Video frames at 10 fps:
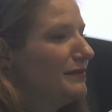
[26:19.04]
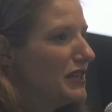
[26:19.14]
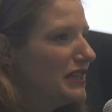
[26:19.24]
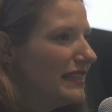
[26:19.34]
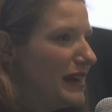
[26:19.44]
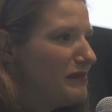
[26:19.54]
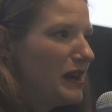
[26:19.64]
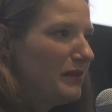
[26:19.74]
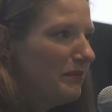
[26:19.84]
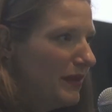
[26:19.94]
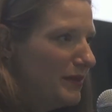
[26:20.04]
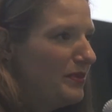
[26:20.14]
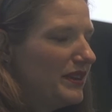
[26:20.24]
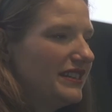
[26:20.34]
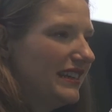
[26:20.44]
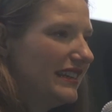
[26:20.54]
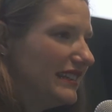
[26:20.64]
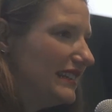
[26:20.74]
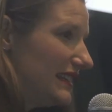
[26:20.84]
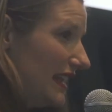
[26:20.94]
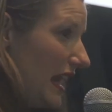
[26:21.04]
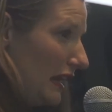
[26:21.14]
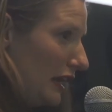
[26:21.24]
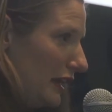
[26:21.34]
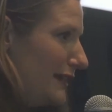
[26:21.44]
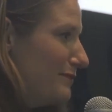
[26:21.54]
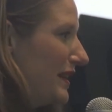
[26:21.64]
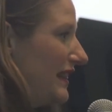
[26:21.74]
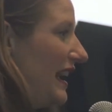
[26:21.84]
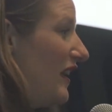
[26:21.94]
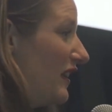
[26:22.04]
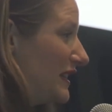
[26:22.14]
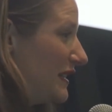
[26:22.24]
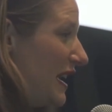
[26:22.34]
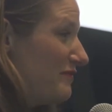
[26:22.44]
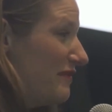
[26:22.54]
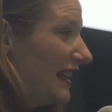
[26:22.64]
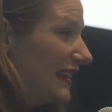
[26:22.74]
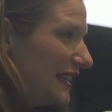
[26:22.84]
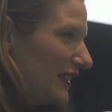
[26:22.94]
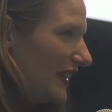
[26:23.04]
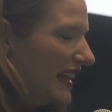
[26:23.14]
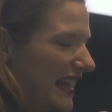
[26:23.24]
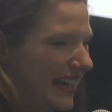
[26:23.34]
Turns out my Portuguese is not good, but they also have bilingual